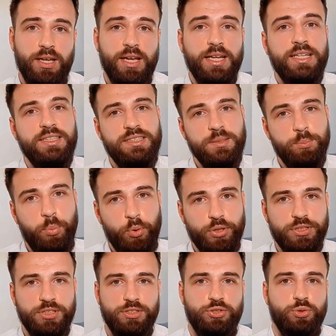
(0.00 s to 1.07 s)
It's
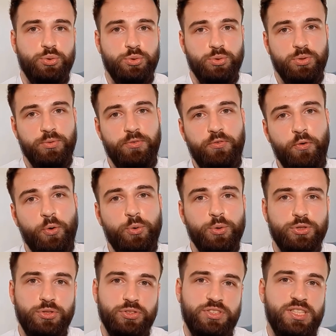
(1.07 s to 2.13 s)
important to focus
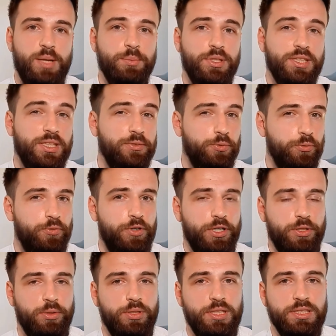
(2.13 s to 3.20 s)
on something if you work
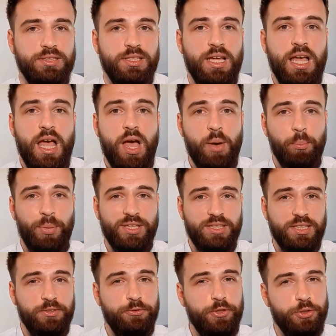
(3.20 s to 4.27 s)
on it, but
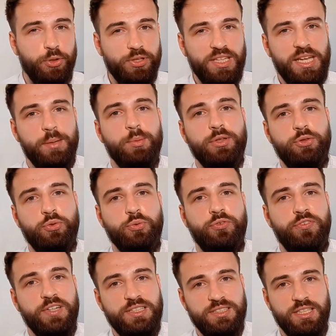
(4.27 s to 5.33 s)
if you're not able to
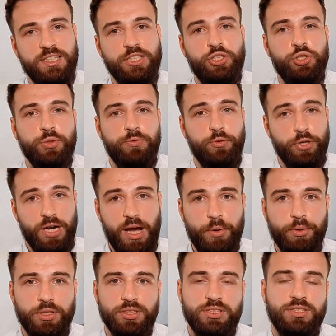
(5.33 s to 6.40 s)
fix an issue for
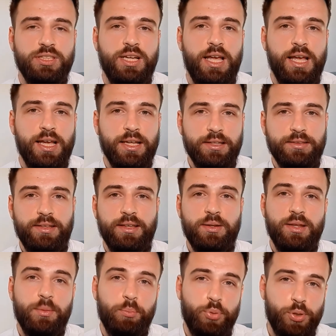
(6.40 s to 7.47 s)
hours, then
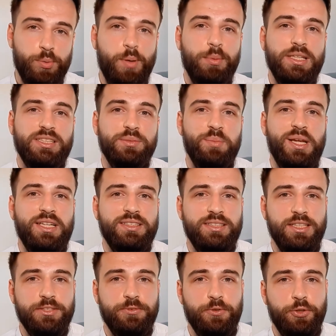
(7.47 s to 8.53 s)
probably it makes
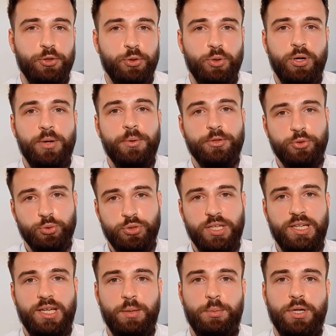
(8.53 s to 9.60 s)
sense for you to
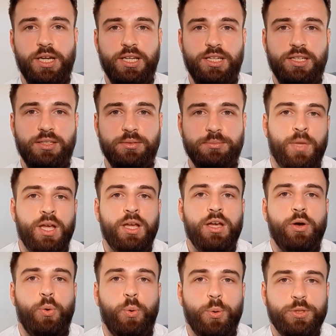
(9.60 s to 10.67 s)
take a break.
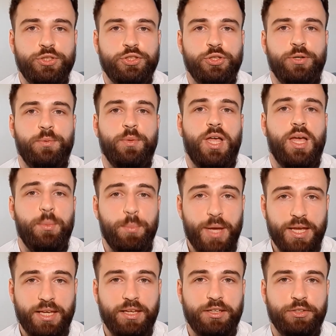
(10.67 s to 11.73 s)
Also, I'm
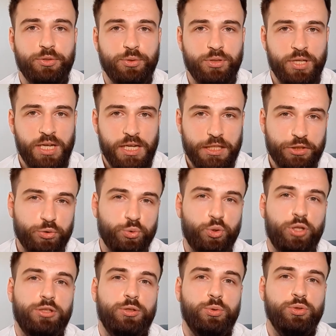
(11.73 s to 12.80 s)
begging you to
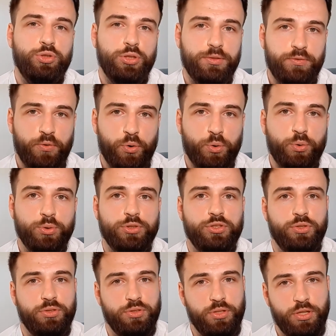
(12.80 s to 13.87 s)
not lose your focus
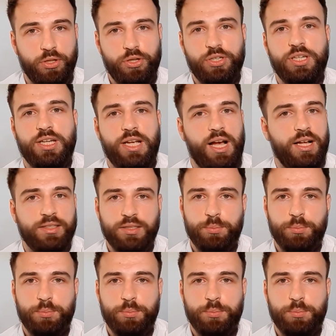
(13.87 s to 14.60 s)
on learning other